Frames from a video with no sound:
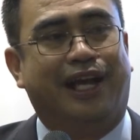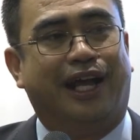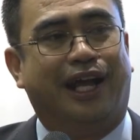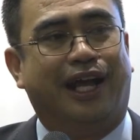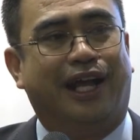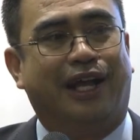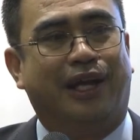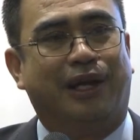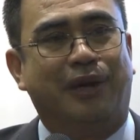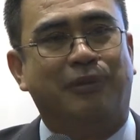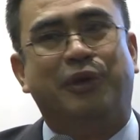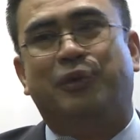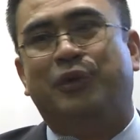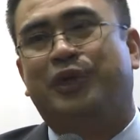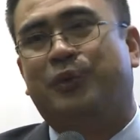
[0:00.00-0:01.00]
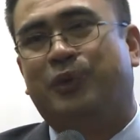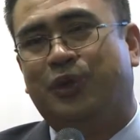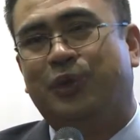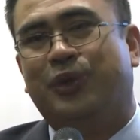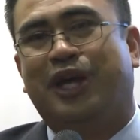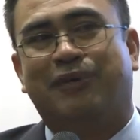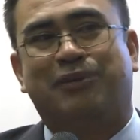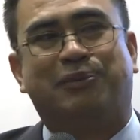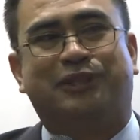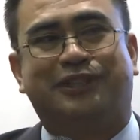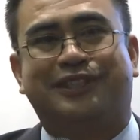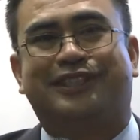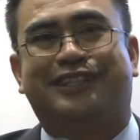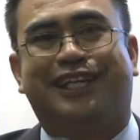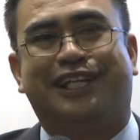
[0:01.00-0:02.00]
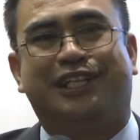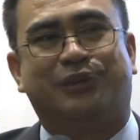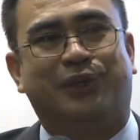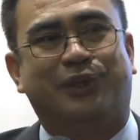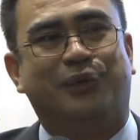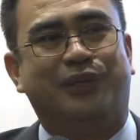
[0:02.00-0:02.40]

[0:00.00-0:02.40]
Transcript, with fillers: Uh, I mean, we, we do have a business case when